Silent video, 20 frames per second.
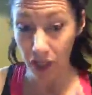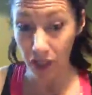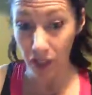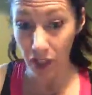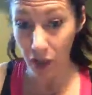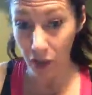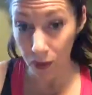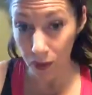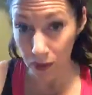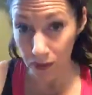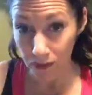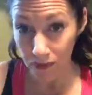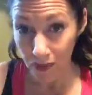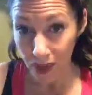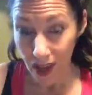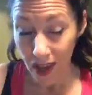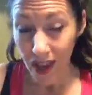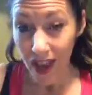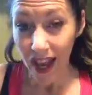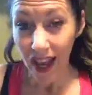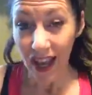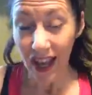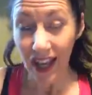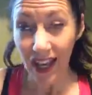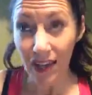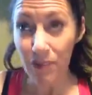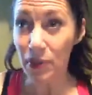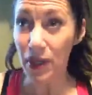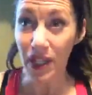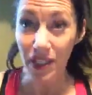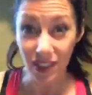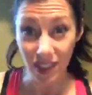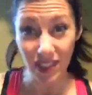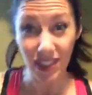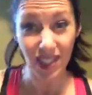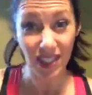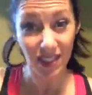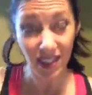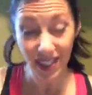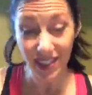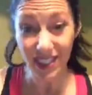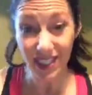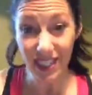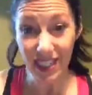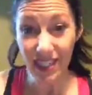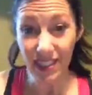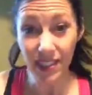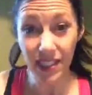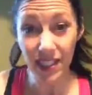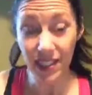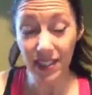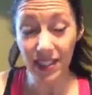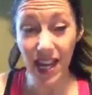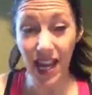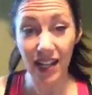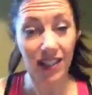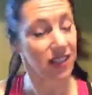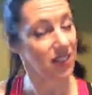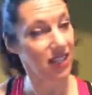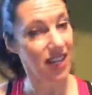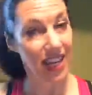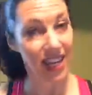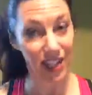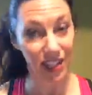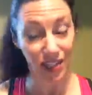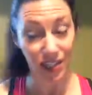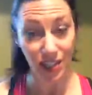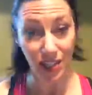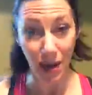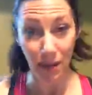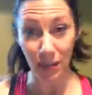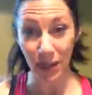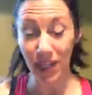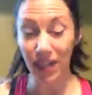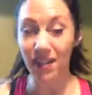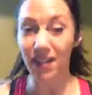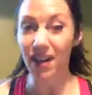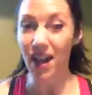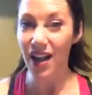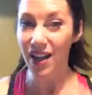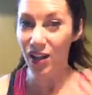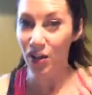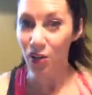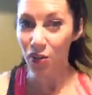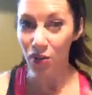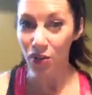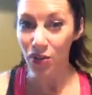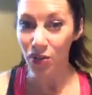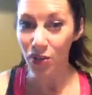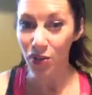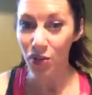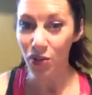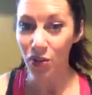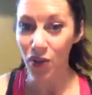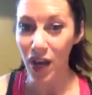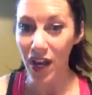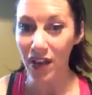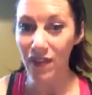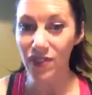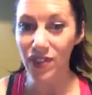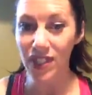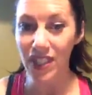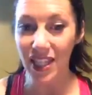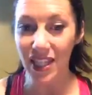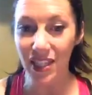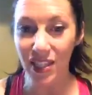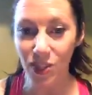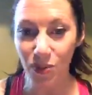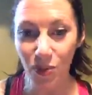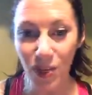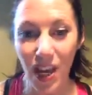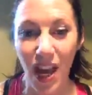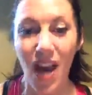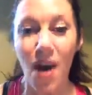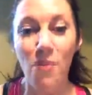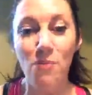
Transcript: alone, and because it's an easy snack to take, it's yummy, it kind of craves the sweet.